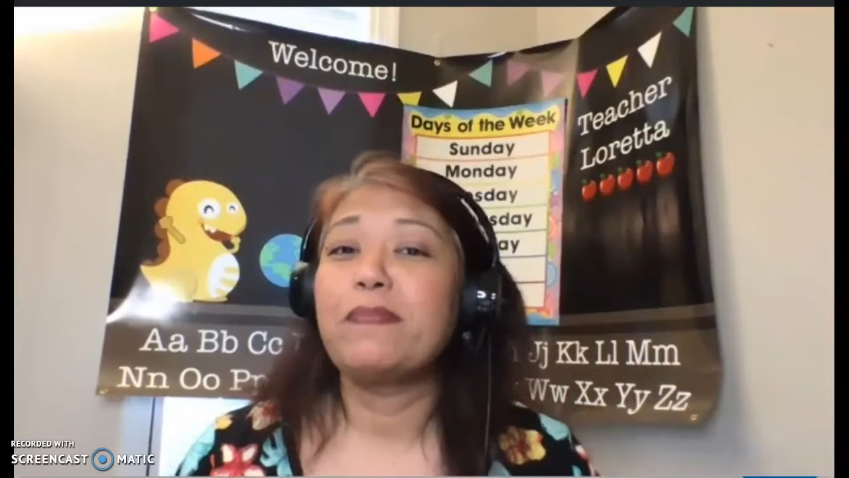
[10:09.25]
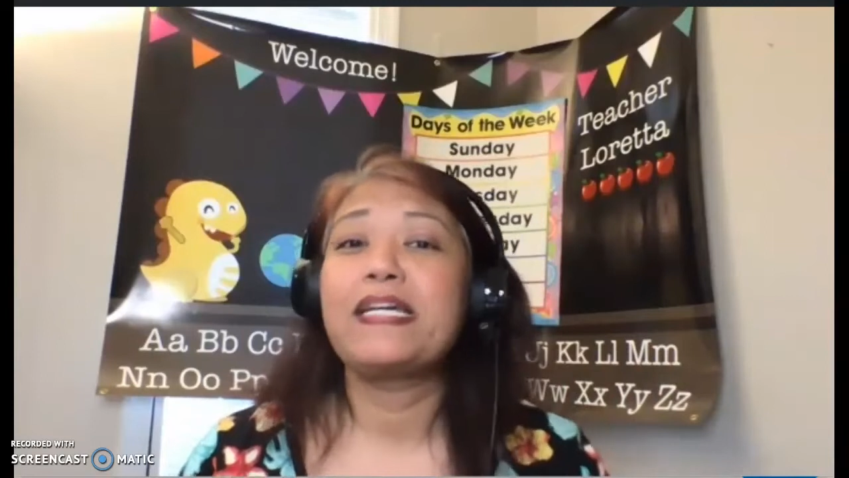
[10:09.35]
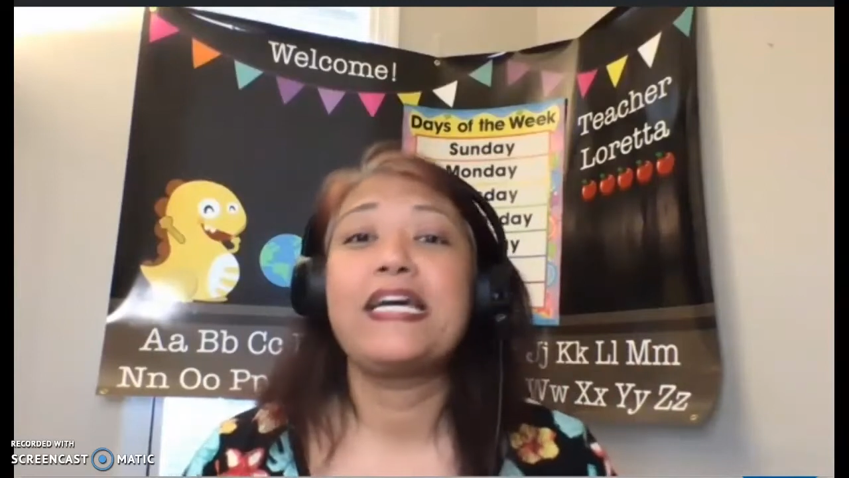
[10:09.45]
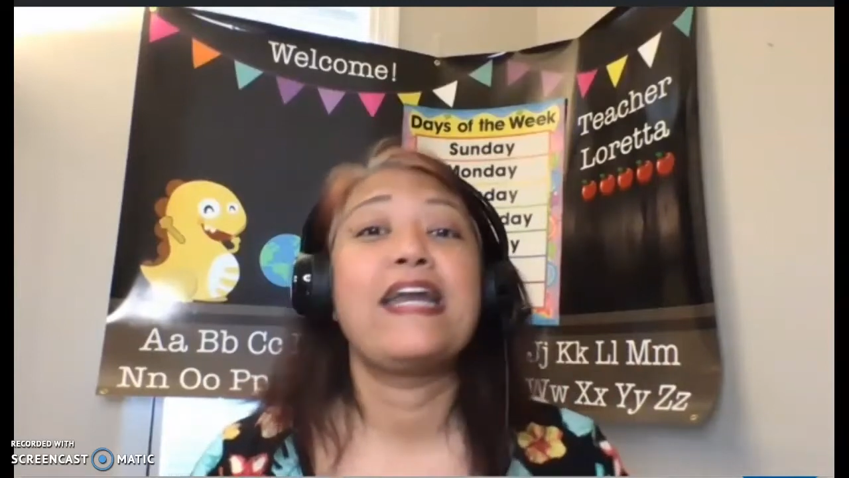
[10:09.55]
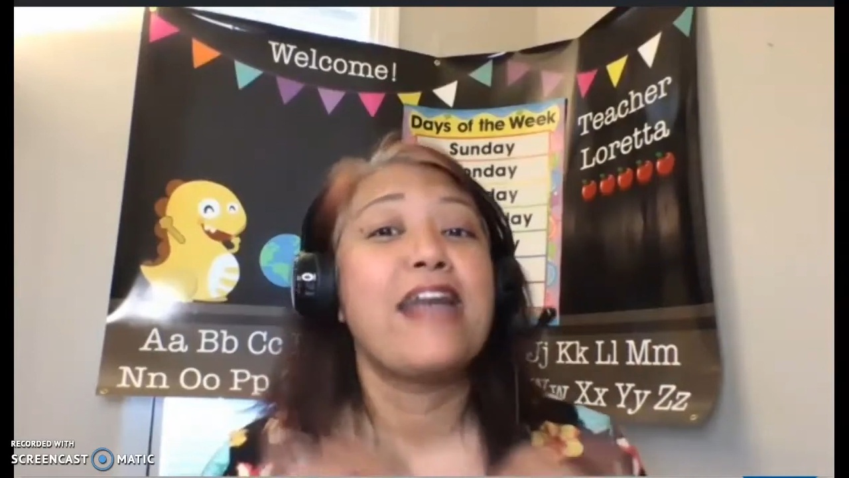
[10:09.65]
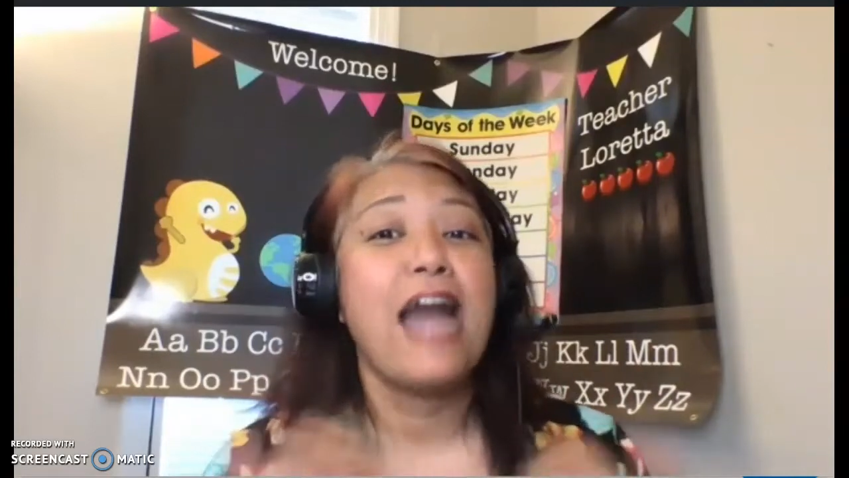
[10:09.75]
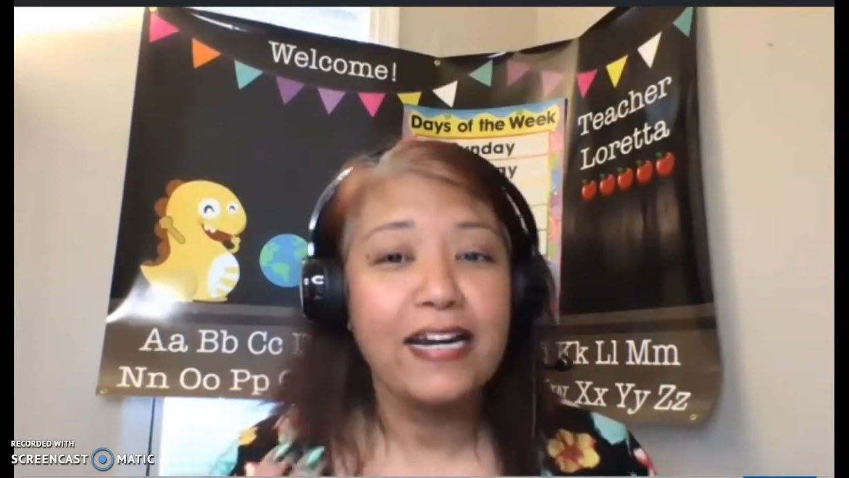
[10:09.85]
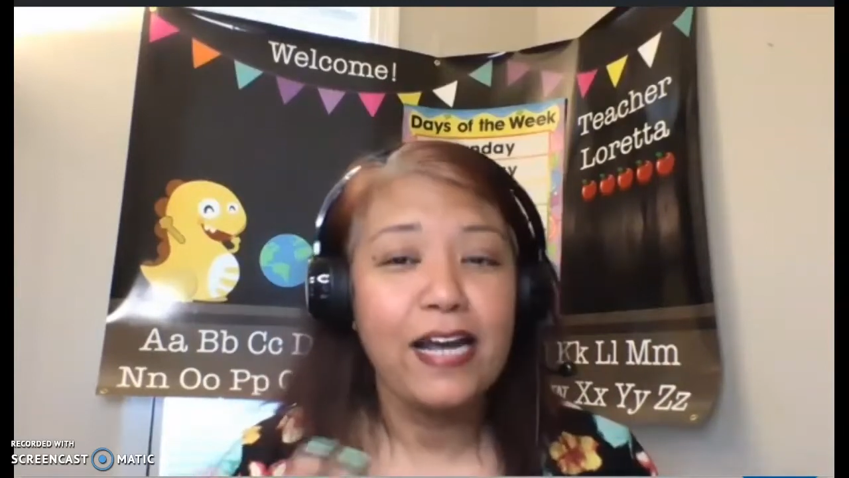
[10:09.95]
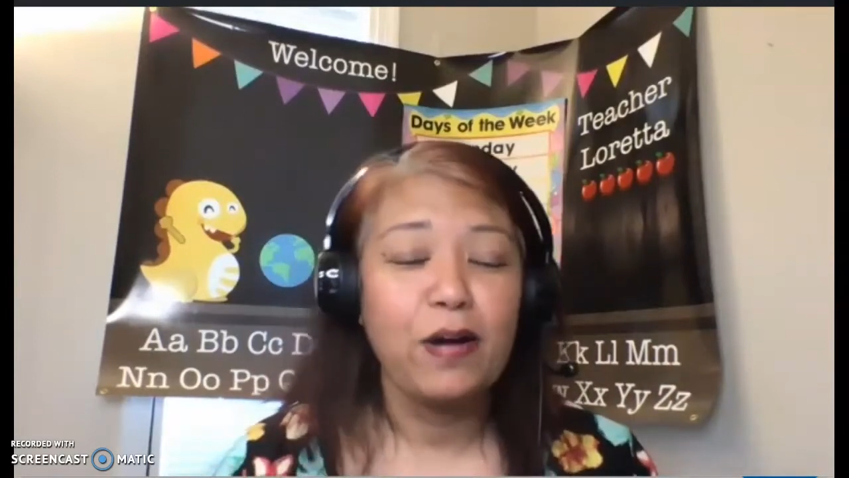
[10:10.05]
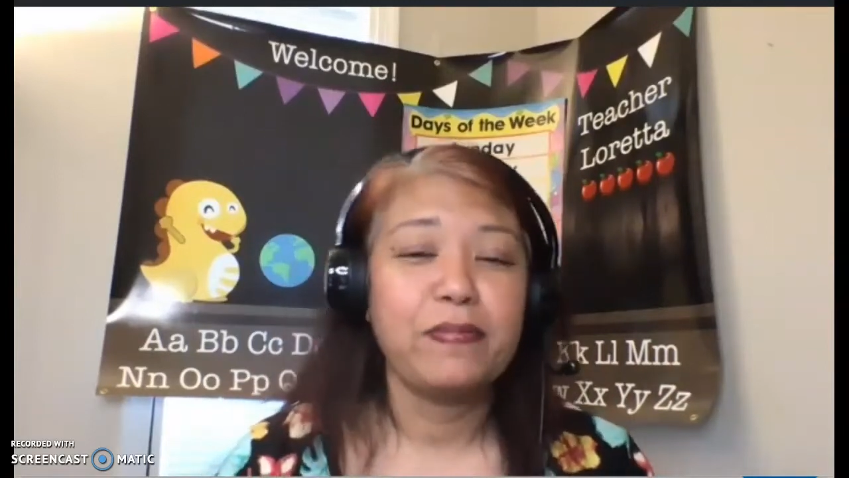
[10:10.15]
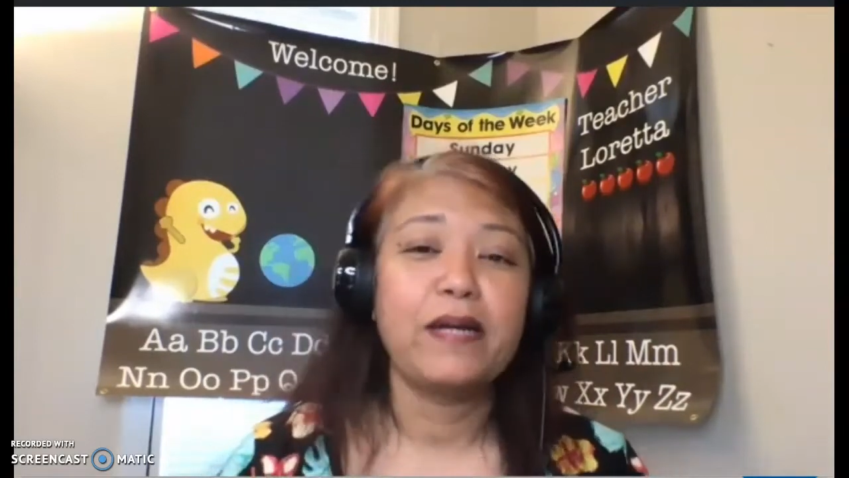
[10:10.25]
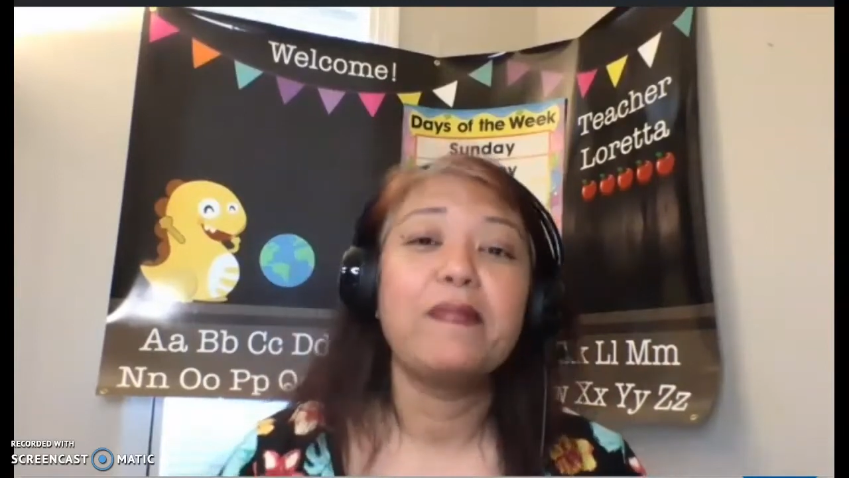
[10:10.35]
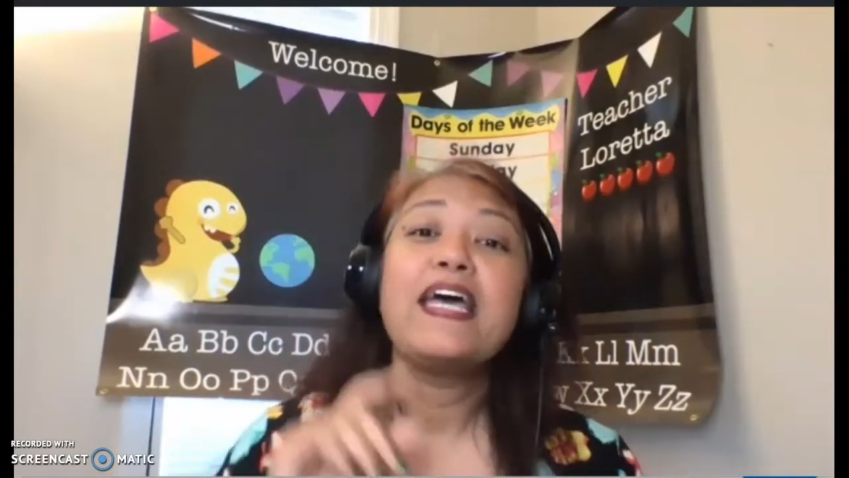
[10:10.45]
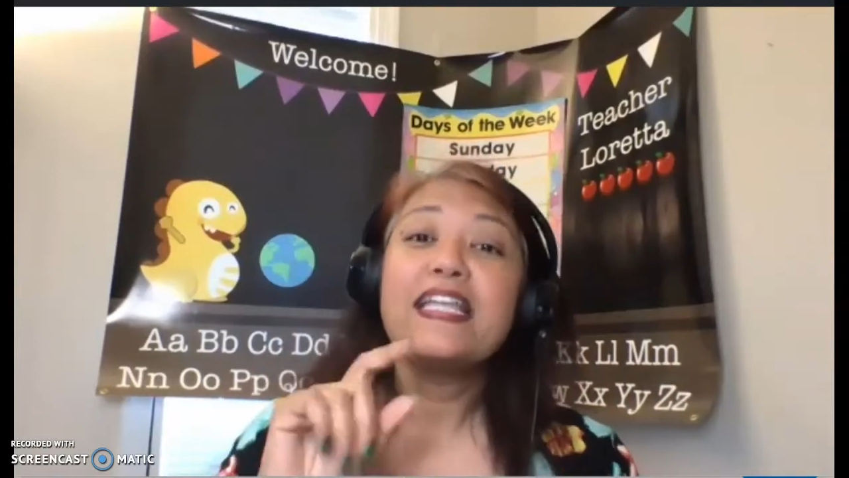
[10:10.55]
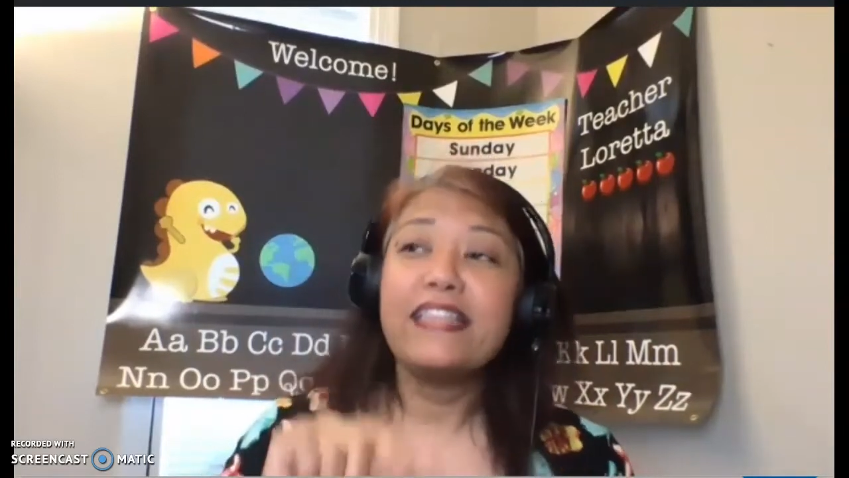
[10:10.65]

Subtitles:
them cannot help them,